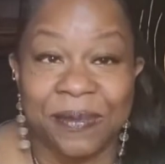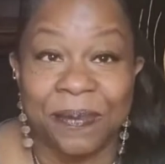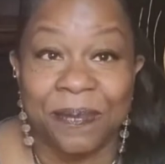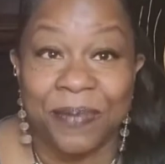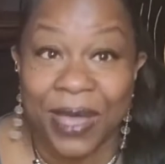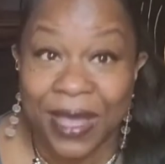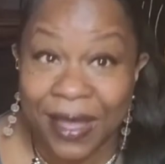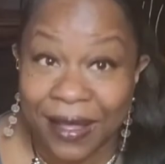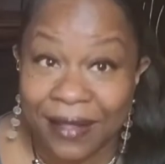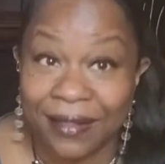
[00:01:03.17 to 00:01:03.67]

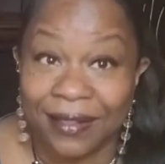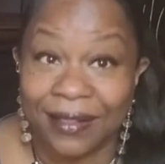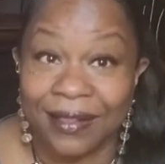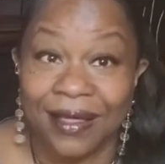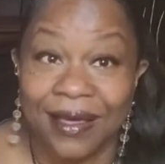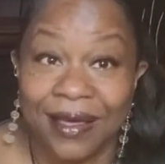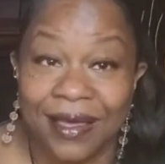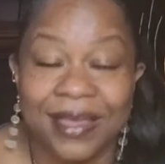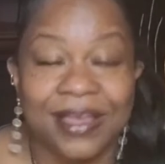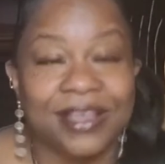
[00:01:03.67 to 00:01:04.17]

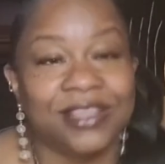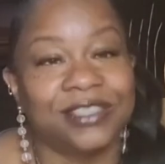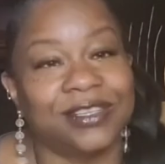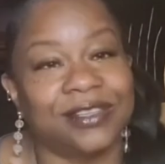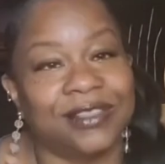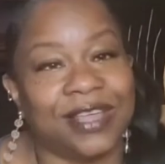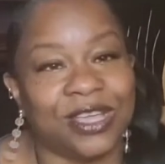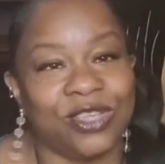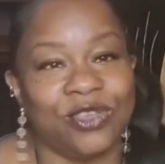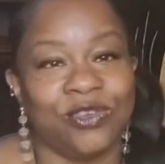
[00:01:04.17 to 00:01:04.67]
bell so
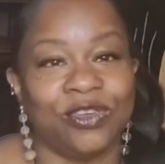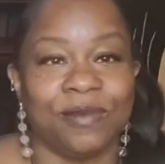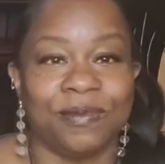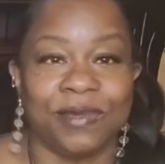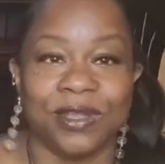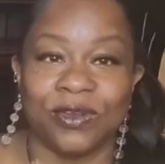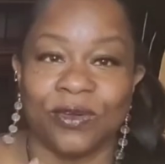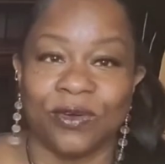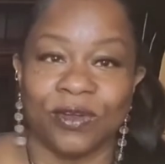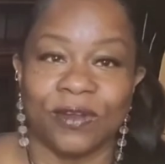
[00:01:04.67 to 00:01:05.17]
that you can
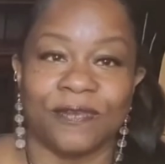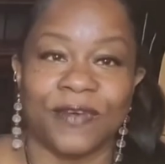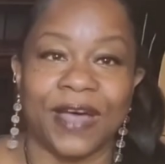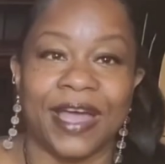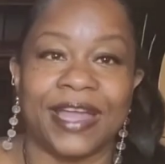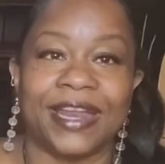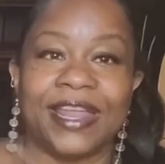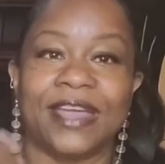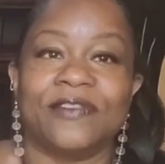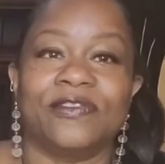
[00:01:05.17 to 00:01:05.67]
be
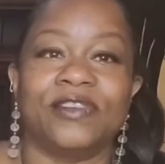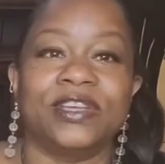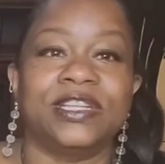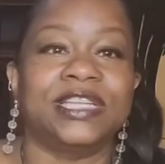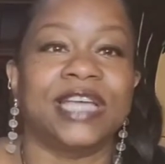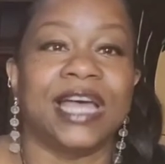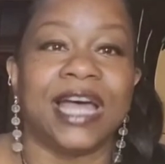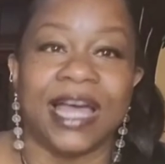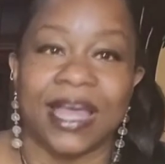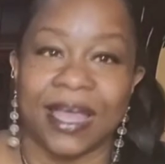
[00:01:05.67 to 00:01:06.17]
notified every
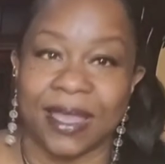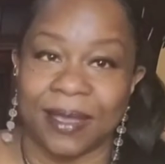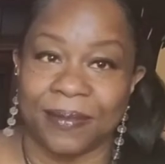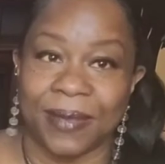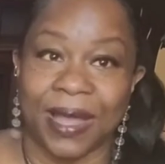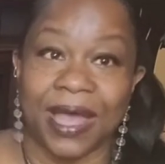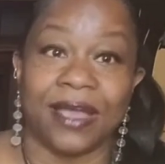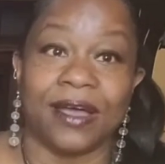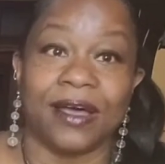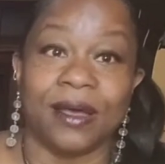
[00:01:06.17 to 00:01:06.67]
time
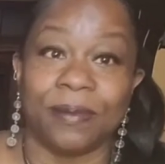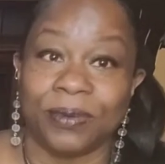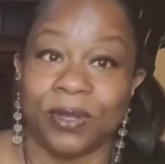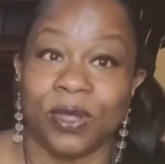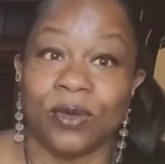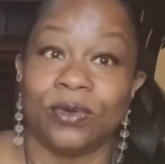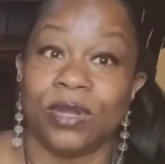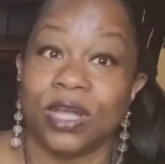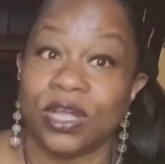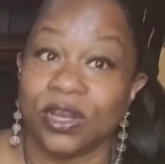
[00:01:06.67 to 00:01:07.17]
I
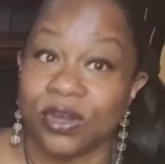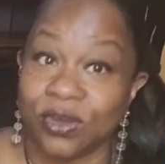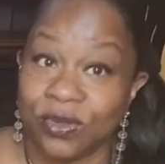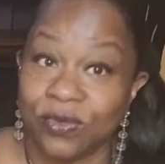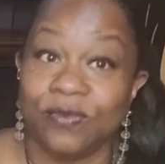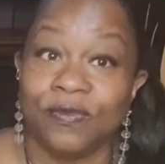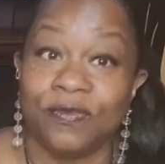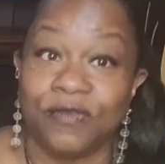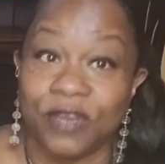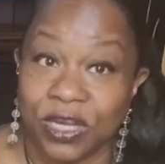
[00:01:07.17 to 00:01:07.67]
upload a
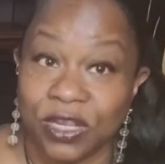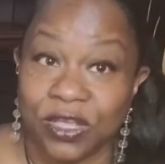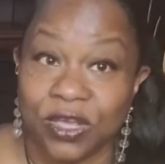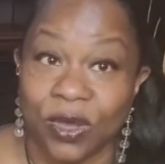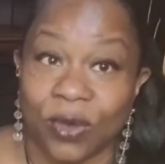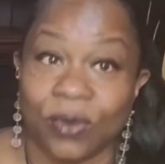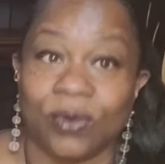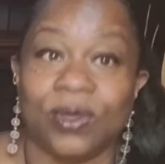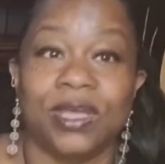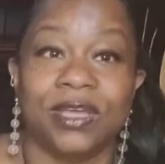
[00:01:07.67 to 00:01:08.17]
new
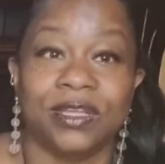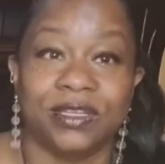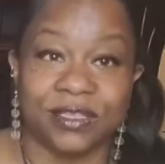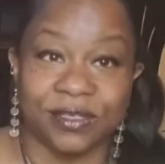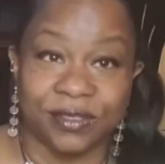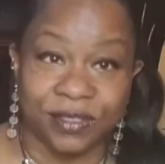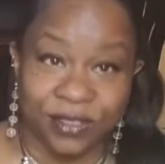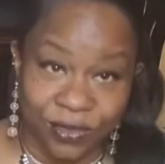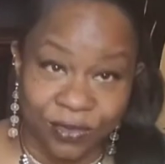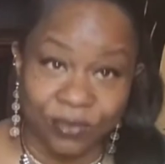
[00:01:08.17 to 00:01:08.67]
video to
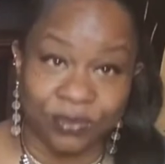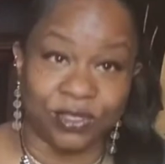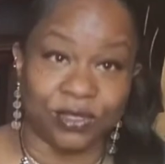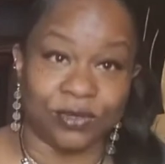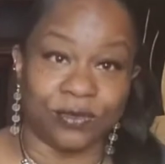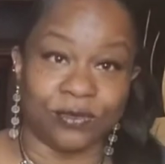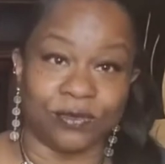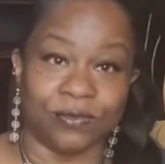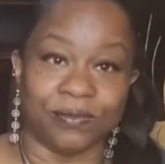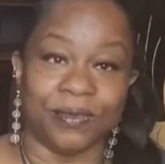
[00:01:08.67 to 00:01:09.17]

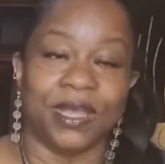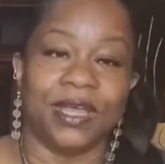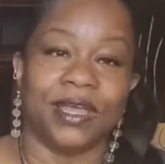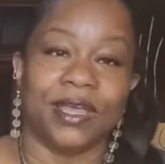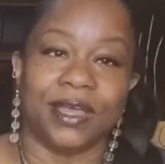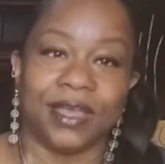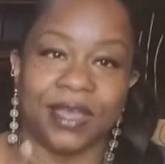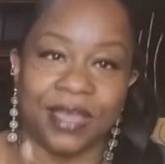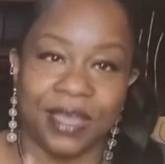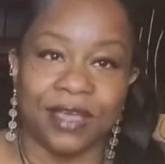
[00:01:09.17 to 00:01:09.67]
YouTube
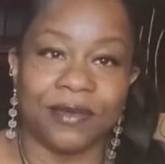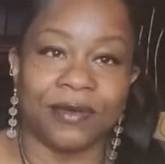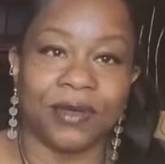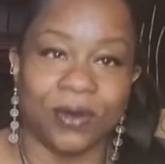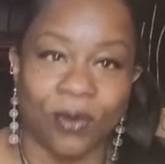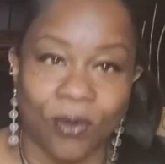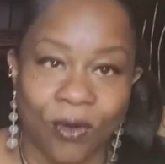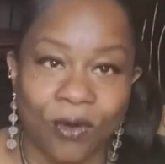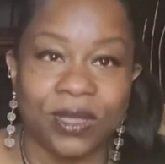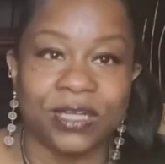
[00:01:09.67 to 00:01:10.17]
here
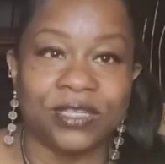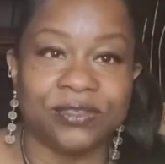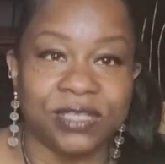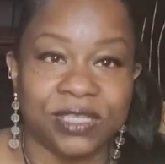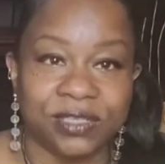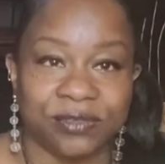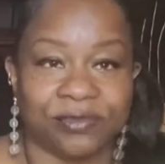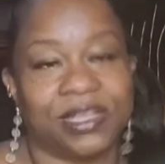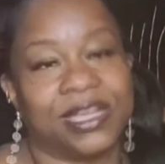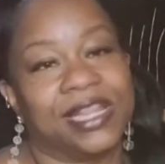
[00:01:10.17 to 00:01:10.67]
at
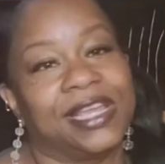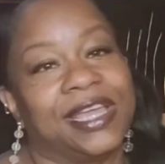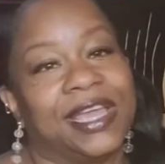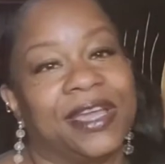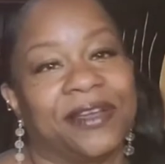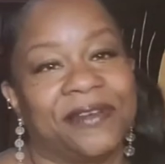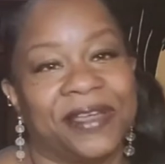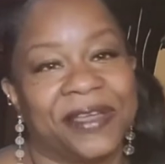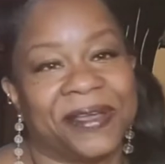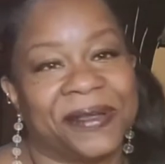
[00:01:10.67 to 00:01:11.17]
Audrey's reading
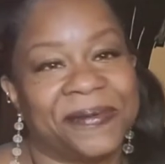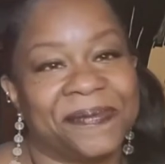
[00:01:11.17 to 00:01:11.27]
area.